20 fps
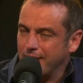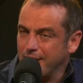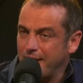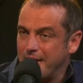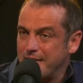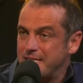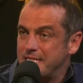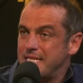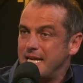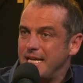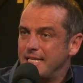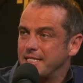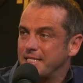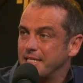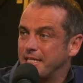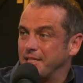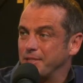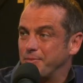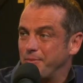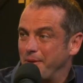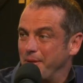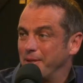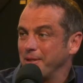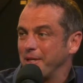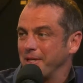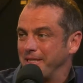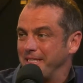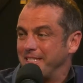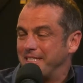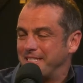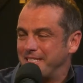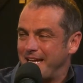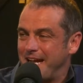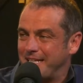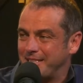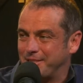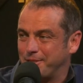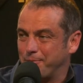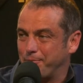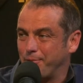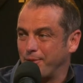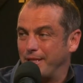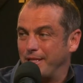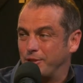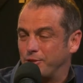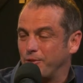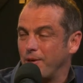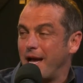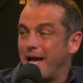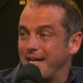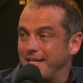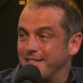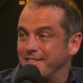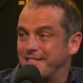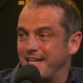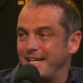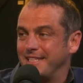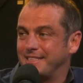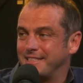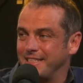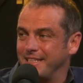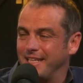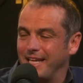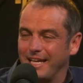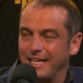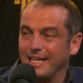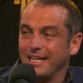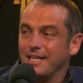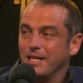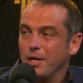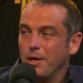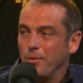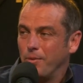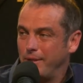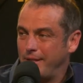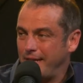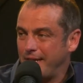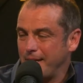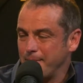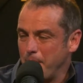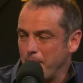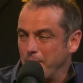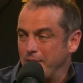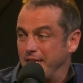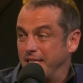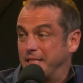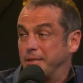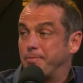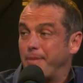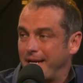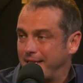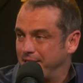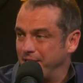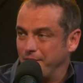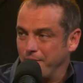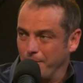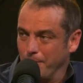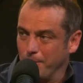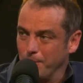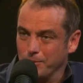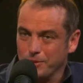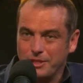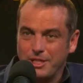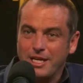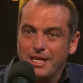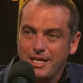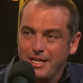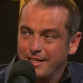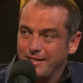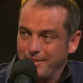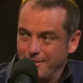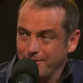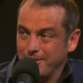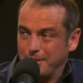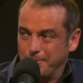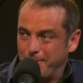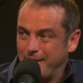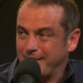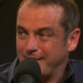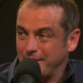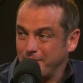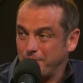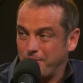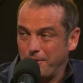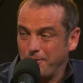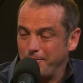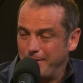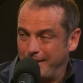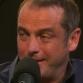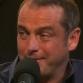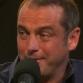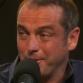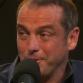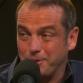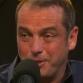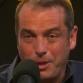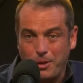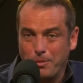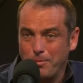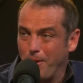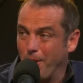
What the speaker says: a lot of sense because we look at these stats, they're pretty tried and tested. Like when they come up with expected goals, you're expected to hit those goal